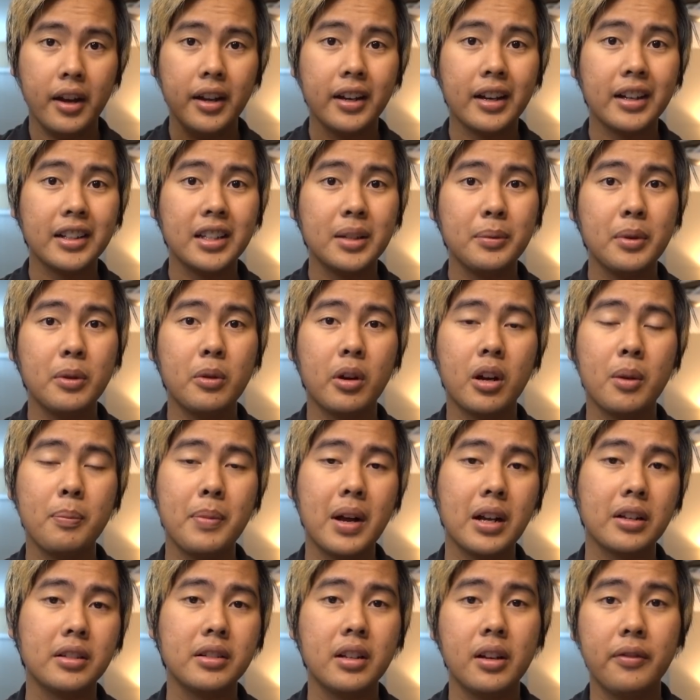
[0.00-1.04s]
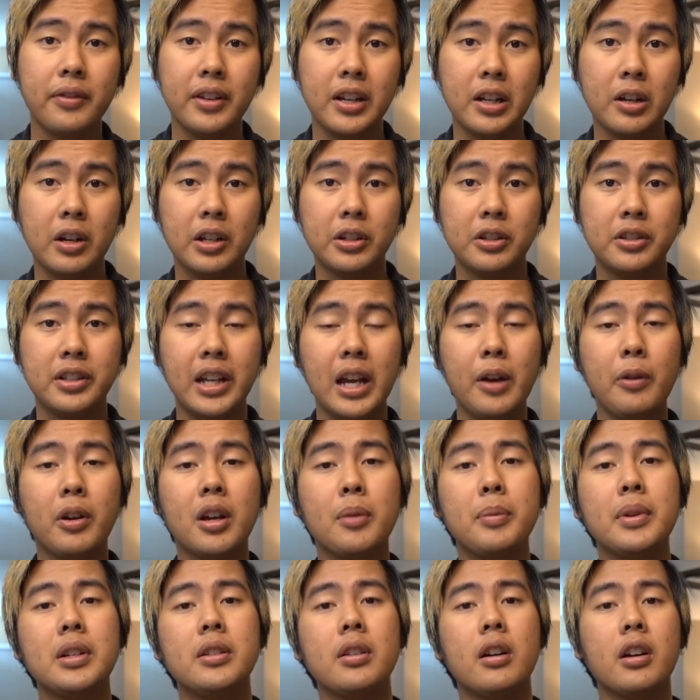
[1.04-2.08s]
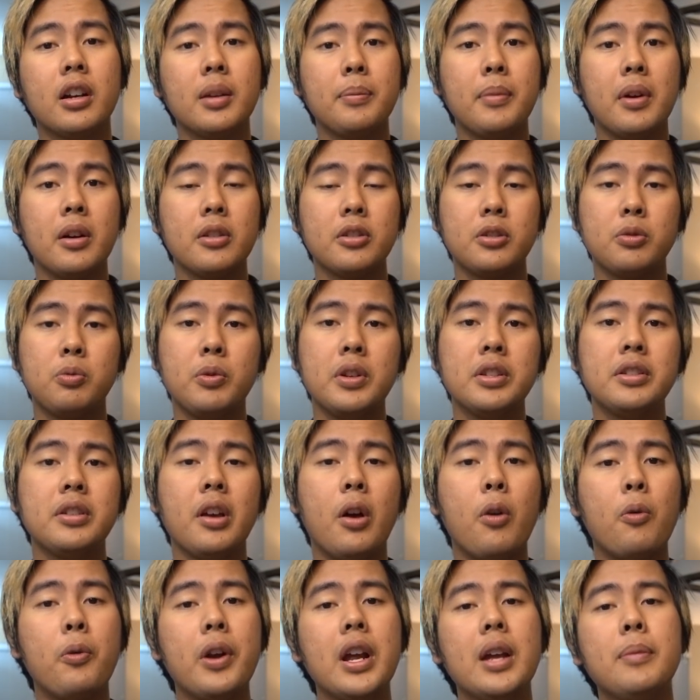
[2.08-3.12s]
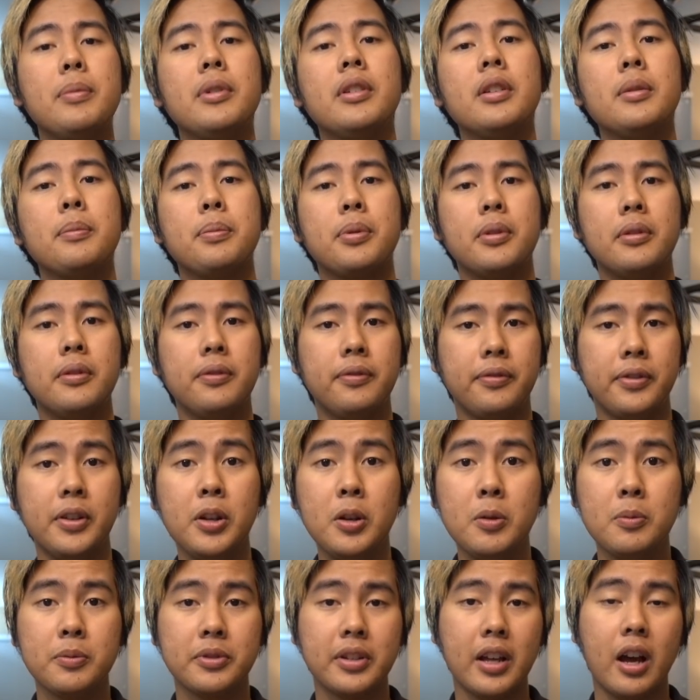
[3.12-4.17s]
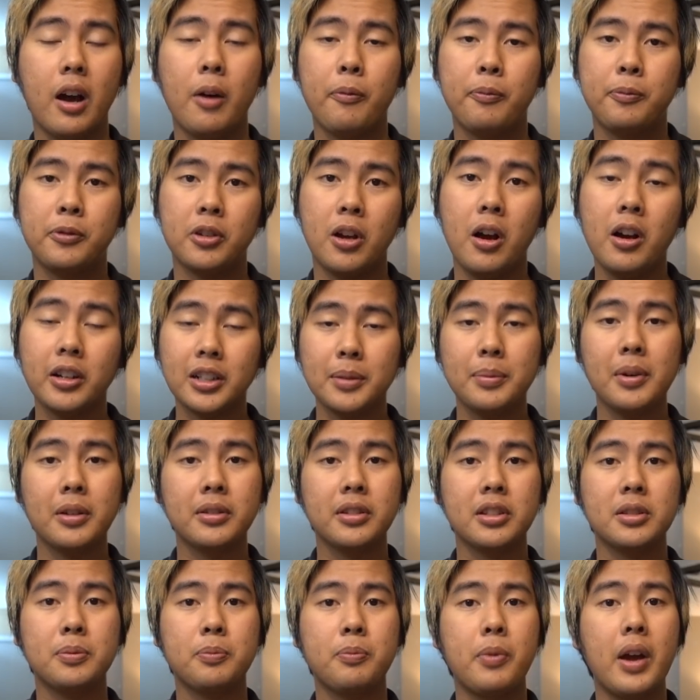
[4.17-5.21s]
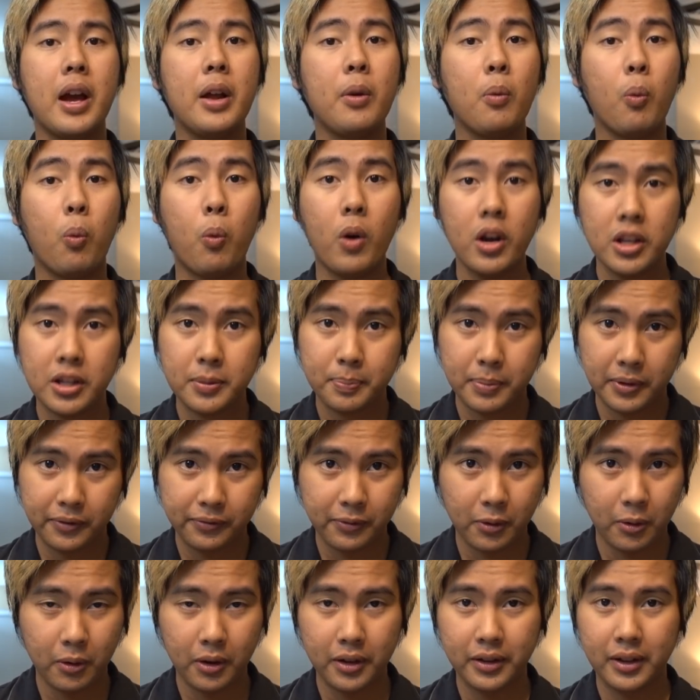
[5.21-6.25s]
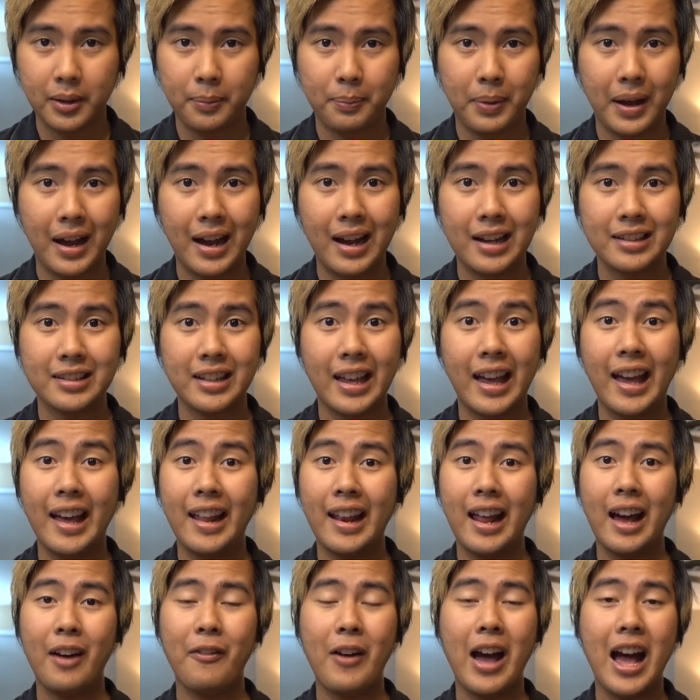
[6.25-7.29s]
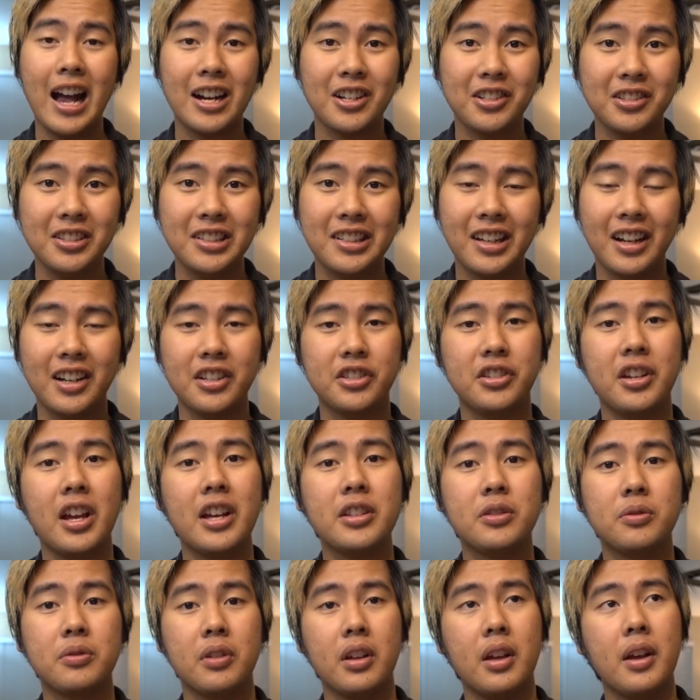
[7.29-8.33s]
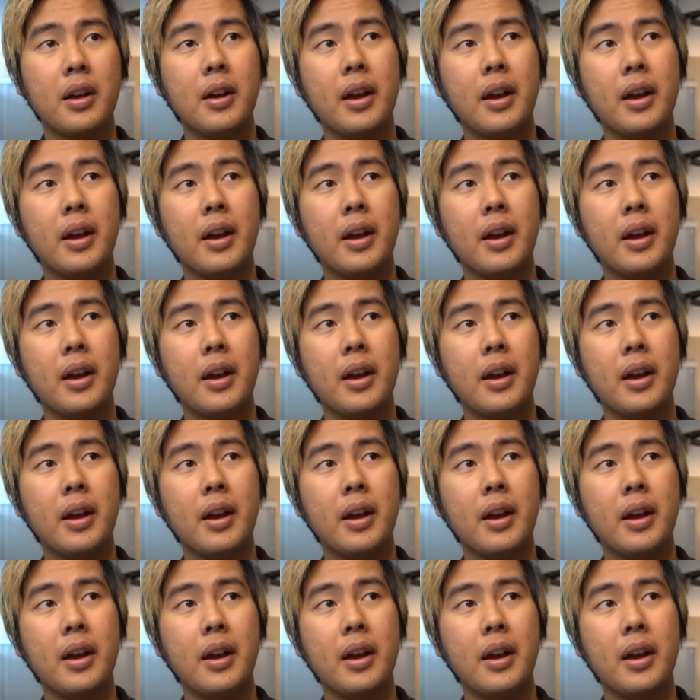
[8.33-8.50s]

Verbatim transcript: Hey guys, here me, welcome back to another video and today we're going to be talking about Swiss Arabian perfumes. Now I've talked about this brand once before in the past and I've actually got a chance